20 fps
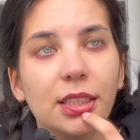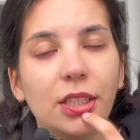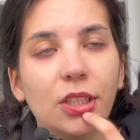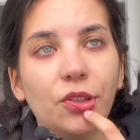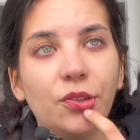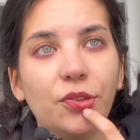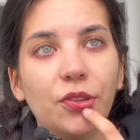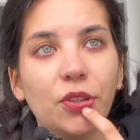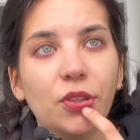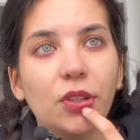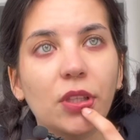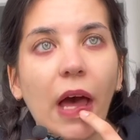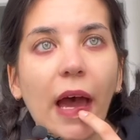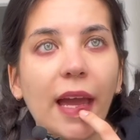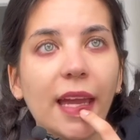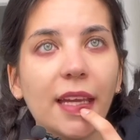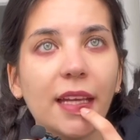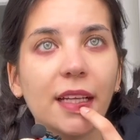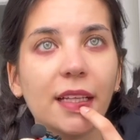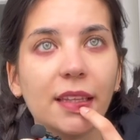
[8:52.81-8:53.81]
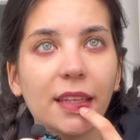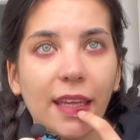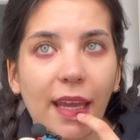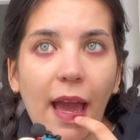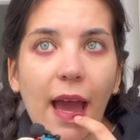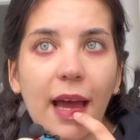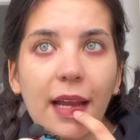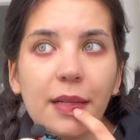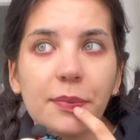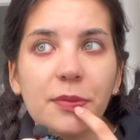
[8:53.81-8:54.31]
If you like the
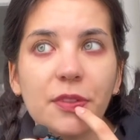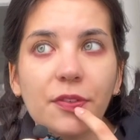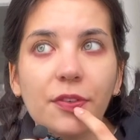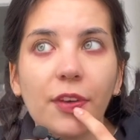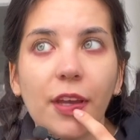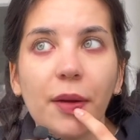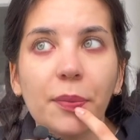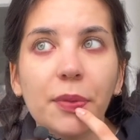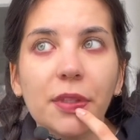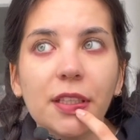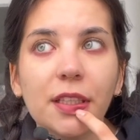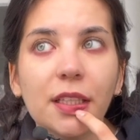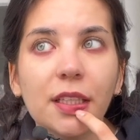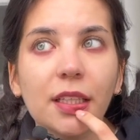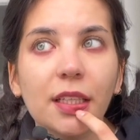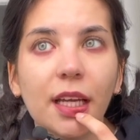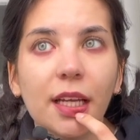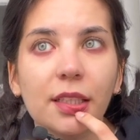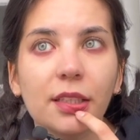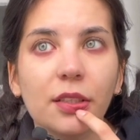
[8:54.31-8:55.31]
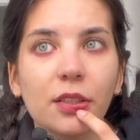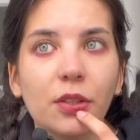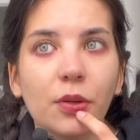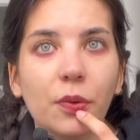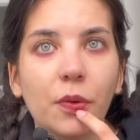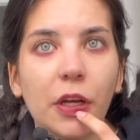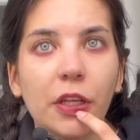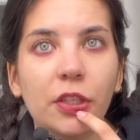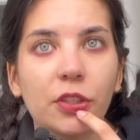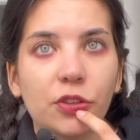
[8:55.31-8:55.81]
Addams Family and you
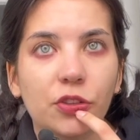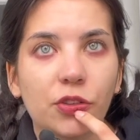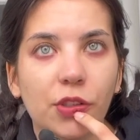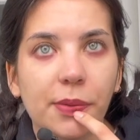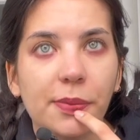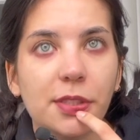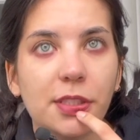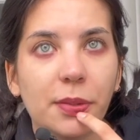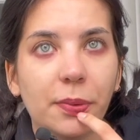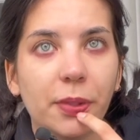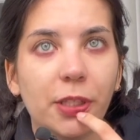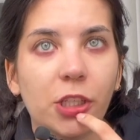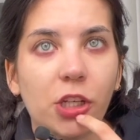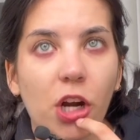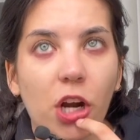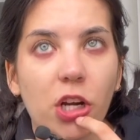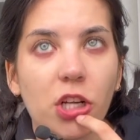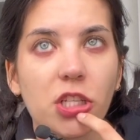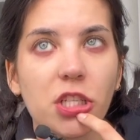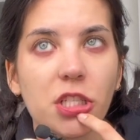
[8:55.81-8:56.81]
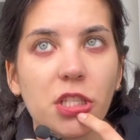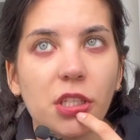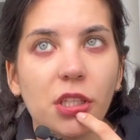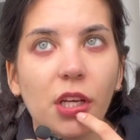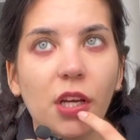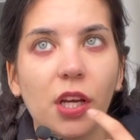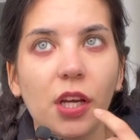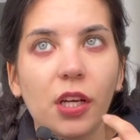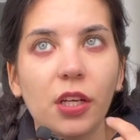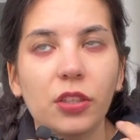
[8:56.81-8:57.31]
don't want your dreams to be crushed,
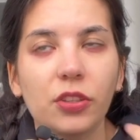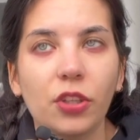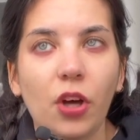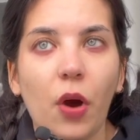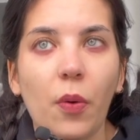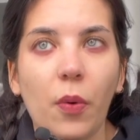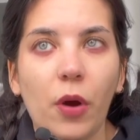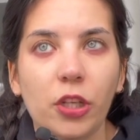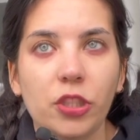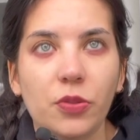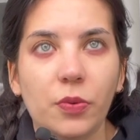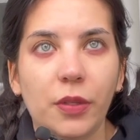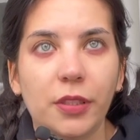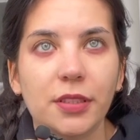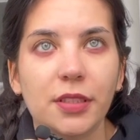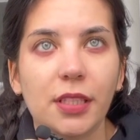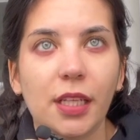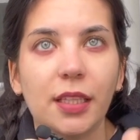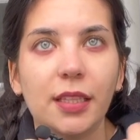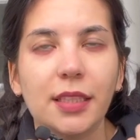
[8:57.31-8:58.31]
don't watch Wednesday.